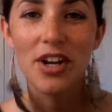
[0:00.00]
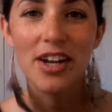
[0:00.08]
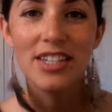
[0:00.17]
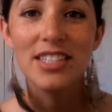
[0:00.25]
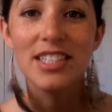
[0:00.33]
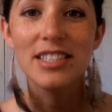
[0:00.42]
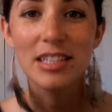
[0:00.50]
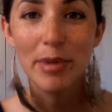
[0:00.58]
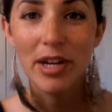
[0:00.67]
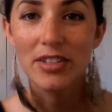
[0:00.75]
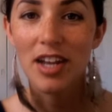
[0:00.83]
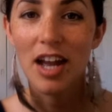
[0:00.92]
a decent
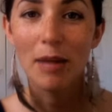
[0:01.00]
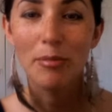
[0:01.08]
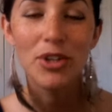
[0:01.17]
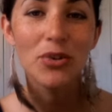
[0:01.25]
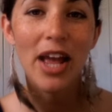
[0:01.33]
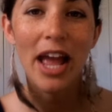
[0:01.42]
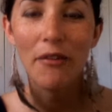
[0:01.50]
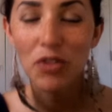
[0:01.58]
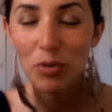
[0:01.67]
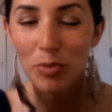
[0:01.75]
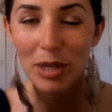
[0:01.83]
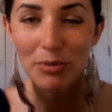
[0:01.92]
amount of time. You don't have
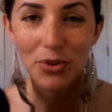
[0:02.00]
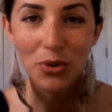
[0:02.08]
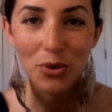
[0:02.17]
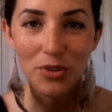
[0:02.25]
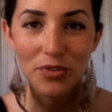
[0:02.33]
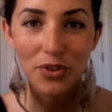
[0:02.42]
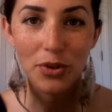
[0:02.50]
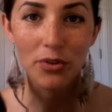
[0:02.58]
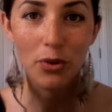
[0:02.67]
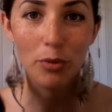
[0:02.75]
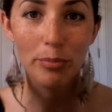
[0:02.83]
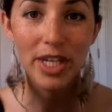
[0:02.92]
to be able to hold it for a
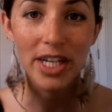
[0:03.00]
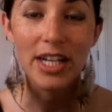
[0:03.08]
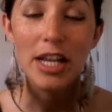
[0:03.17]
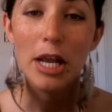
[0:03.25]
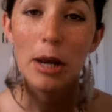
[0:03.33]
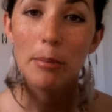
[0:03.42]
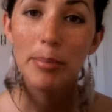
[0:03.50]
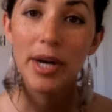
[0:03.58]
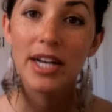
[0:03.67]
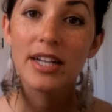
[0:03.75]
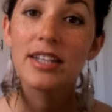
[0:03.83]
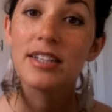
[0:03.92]
whole minute,
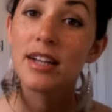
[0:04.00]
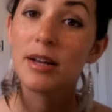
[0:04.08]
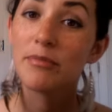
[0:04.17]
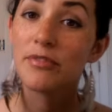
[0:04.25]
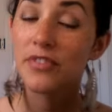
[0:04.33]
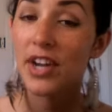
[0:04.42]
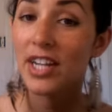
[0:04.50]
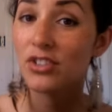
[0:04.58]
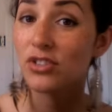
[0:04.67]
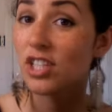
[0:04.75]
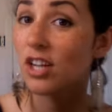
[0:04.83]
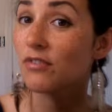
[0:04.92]
but find
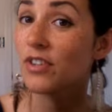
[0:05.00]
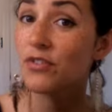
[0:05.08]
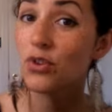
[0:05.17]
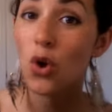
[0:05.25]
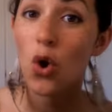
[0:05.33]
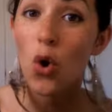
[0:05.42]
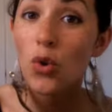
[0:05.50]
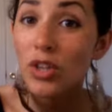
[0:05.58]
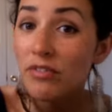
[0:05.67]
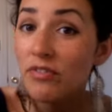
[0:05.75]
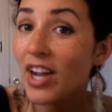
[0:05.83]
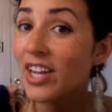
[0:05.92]
yourself, if you're only
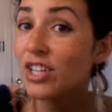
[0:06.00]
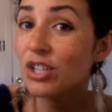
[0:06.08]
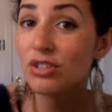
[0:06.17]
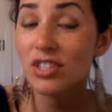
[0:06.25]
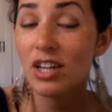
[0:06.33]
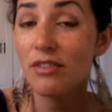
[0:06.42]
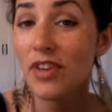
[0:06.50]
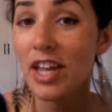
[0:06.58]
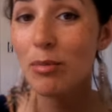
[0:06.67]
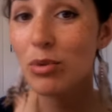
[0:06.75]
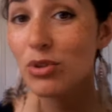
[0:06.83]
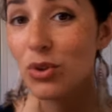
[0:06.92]
finding yourself
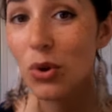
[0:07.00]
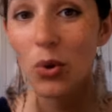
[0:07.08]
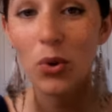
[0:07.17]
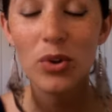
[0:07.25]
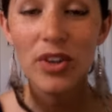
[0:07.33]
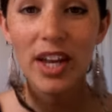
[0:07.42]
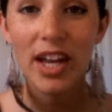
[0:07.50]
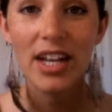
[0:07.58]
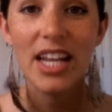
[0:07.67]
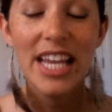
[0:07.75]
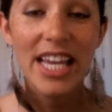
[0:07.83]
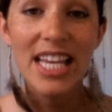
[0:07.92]
able to hold that
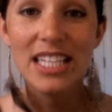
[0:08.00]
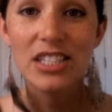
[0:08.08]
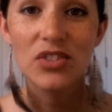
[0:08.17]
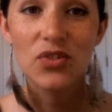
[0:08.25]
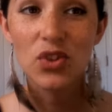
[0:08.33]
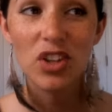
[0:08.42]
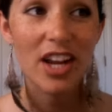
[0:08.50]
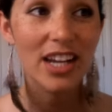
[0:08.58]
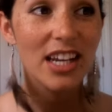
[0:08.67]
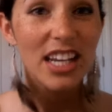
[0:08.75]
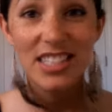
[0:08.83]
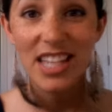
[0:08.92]
hiss for like
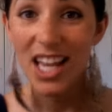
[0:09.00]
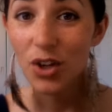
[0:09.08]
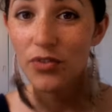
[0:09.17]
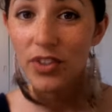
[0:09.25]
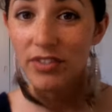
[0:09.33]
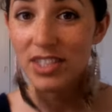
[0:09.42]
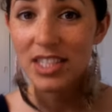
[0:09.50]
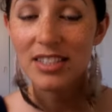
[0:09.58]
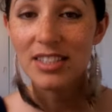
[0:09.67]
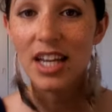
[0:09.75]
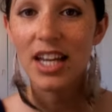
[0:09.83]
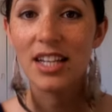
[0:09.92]
10 or 15
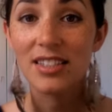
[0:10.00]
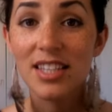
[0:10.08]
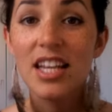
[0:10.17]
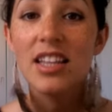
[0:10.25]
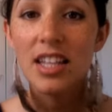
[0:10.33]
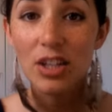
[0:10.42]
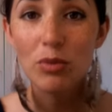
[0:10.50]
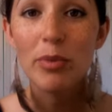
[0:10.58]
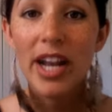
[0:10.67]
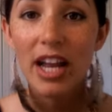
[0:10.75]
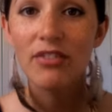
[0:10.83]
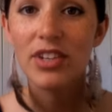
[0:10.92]
seconds, then you might have an